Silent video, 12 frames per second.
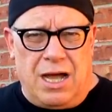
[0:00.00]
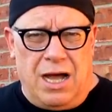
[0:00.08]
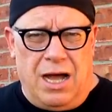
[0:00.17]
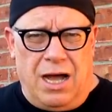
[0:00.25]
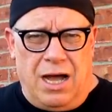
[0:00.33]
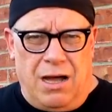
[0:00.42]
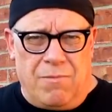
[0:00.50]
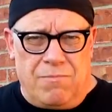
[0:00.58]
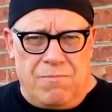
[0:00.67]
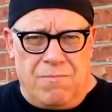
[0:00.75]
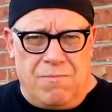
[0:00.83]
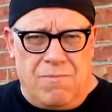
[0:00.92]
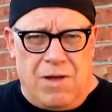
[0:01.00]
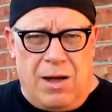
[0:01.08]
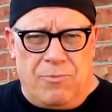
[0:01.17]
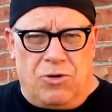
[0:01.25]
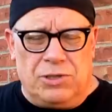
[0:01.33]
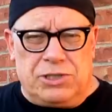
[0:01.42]
Uh,
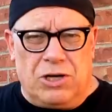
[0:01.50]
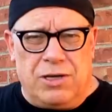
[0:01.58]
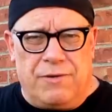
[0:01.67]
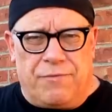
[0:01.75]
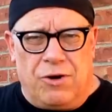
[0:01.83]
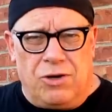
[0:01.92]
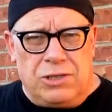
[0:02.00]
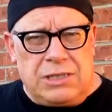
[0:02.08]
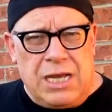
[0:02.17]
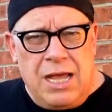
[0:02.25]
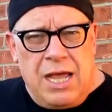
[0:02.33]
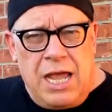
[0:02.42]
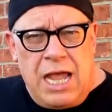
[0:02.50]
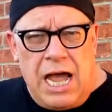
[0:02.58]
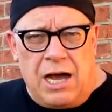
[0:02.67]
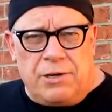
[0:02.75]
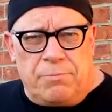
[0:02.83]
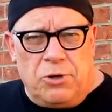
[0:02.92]
I'm going to show you first
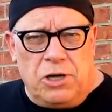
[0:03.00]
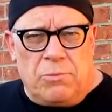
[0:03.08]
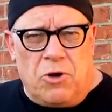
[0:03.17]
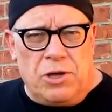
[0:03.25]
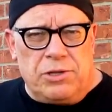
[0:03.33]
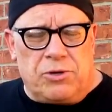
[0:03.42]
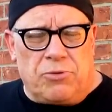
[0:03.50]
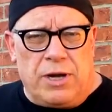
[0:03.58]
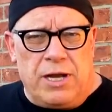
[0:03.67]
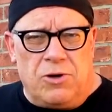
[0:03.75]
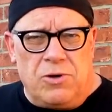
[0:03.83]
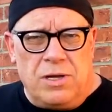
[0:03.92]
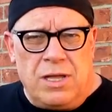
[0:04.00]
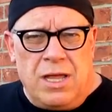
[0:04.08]
how to put them on the grill